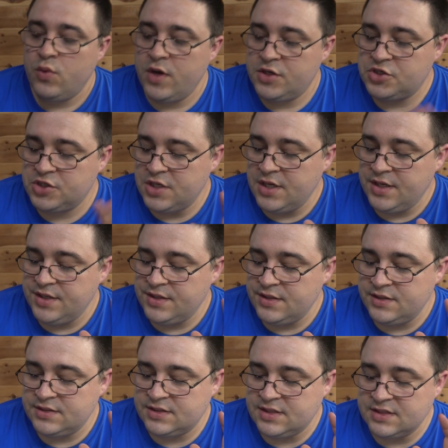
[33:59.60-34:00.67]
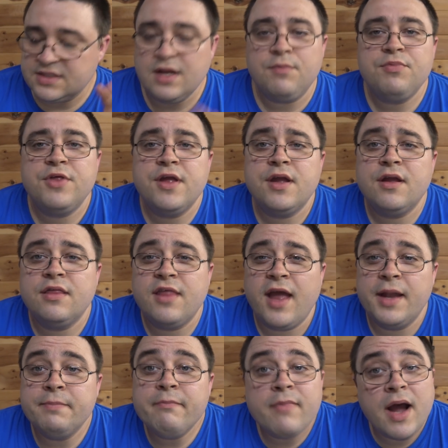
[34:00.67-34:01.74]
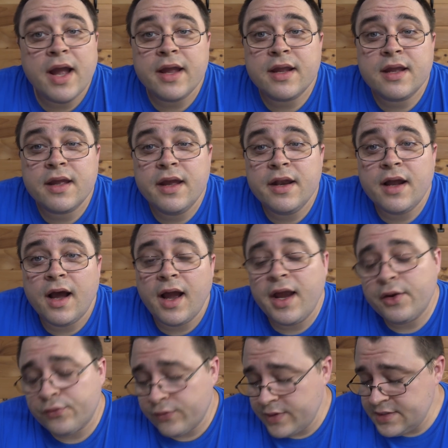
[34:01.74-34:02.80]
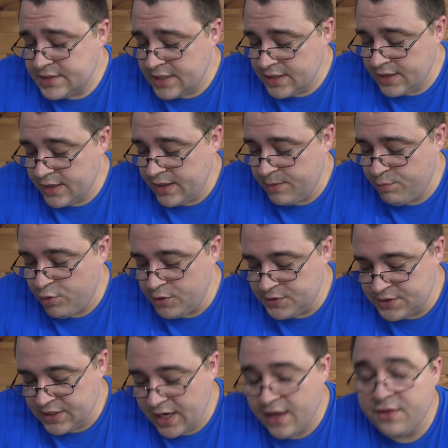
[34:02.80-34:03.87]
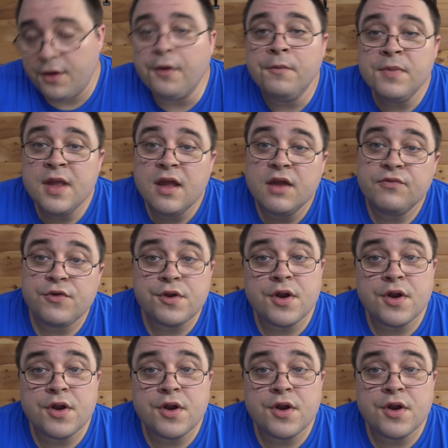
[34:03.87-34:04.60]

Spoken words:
which is something that Mike and I recently put together. If you're